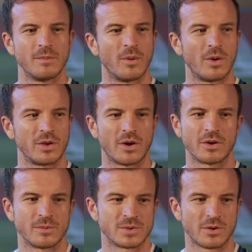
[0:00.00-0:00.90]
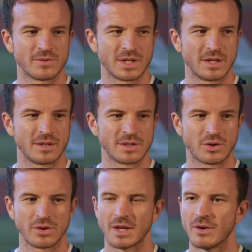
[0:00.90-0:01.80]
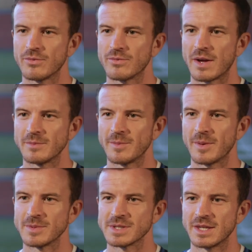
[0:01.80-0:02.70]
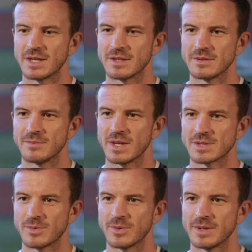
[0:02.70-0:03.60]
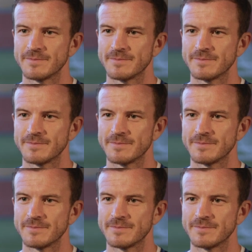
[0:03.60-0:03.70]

while we're young, it's good to have family members that you can mess about with.